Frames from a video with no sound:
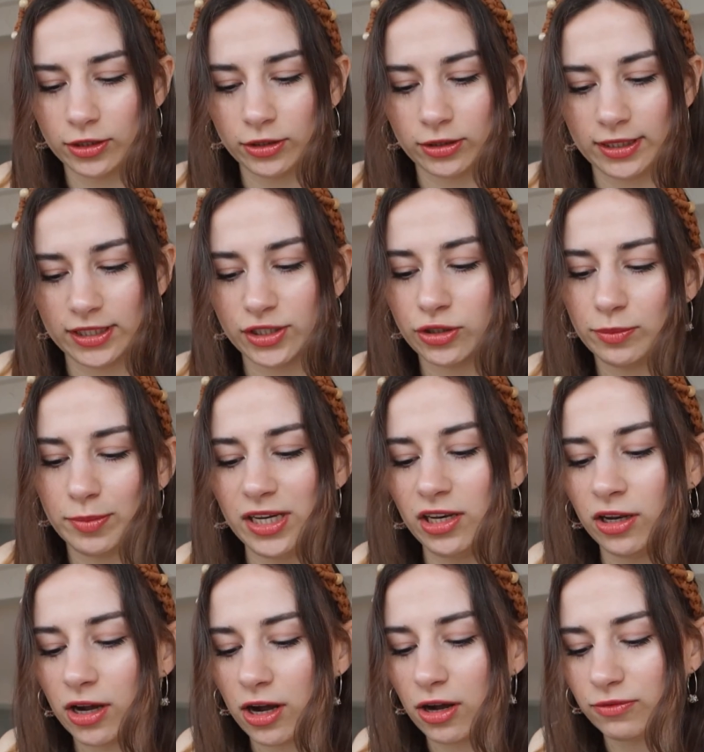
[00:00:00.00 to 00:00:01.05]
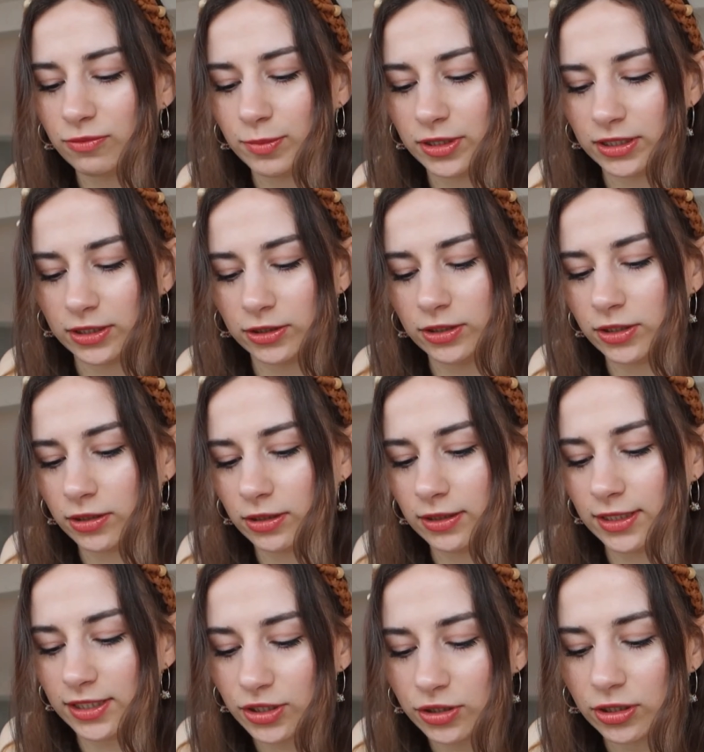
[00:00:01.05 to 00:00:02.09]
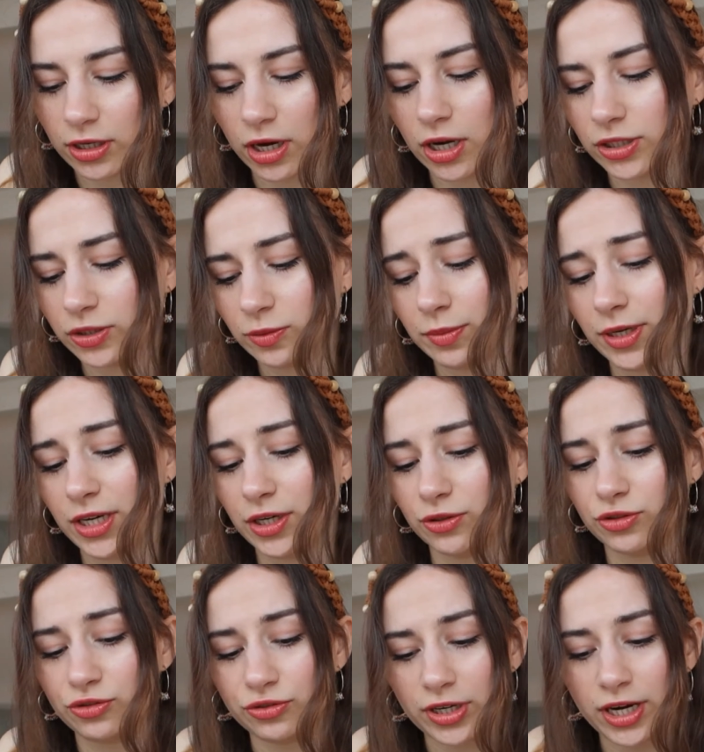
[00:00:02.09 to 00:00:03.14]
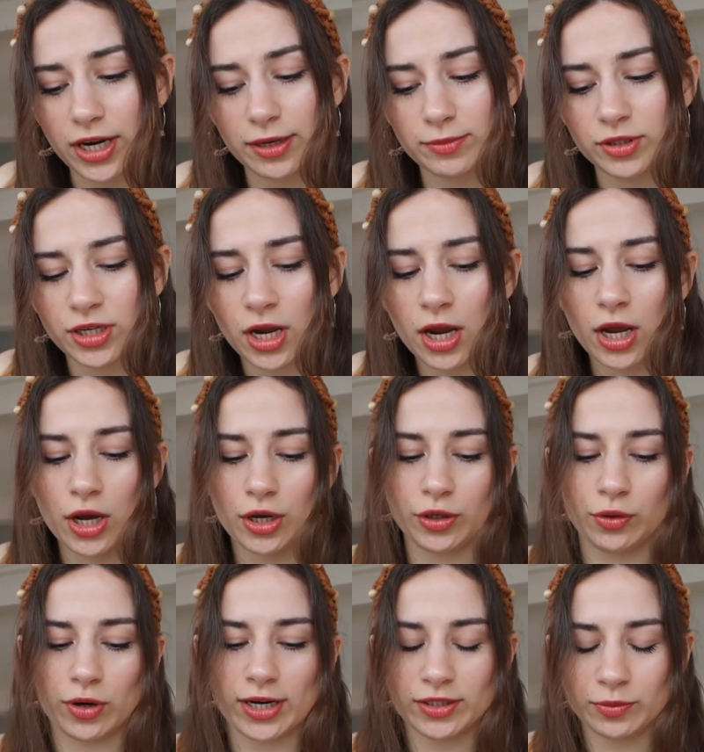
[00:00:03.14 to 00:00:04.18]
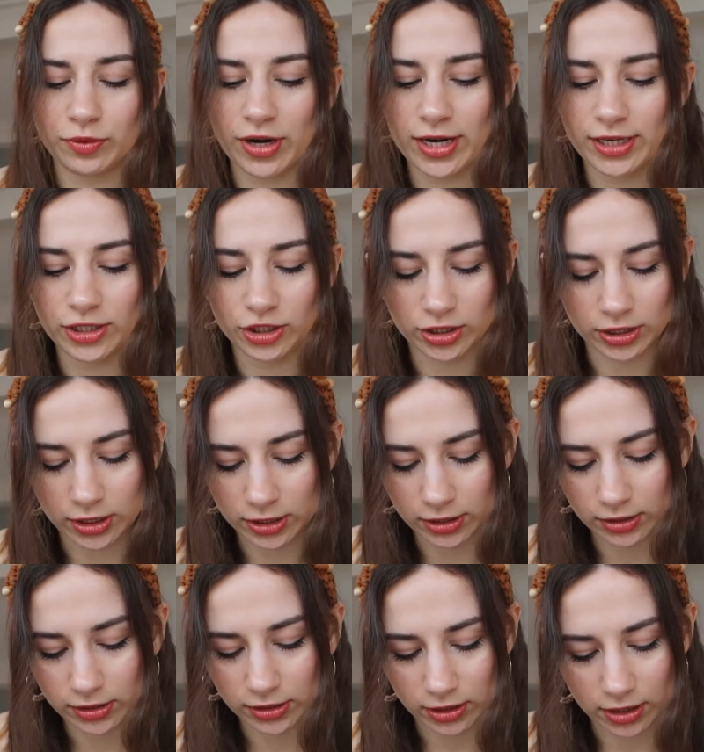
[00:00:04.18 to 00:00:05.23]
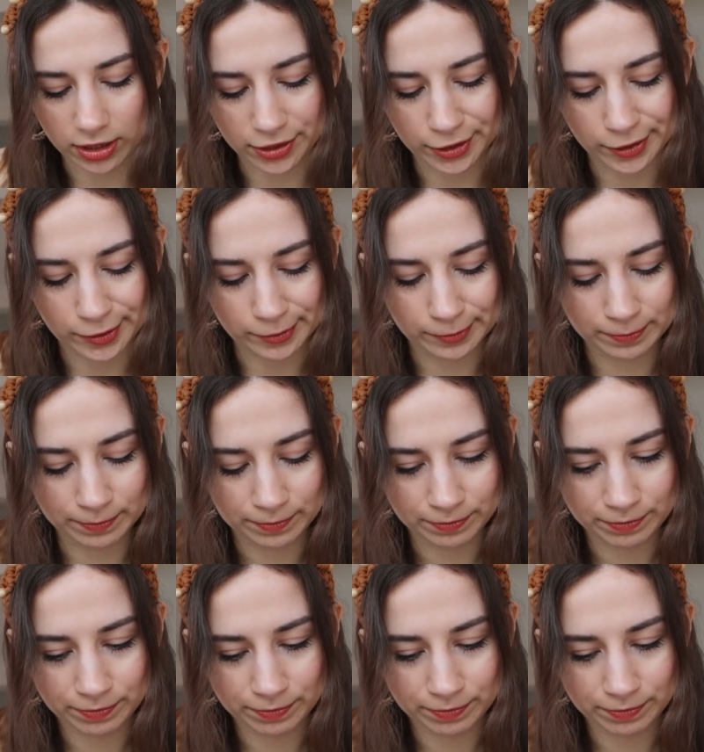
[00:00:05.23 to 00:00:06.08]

This could be love, but could, this could also be your dreams, your aspirations, um,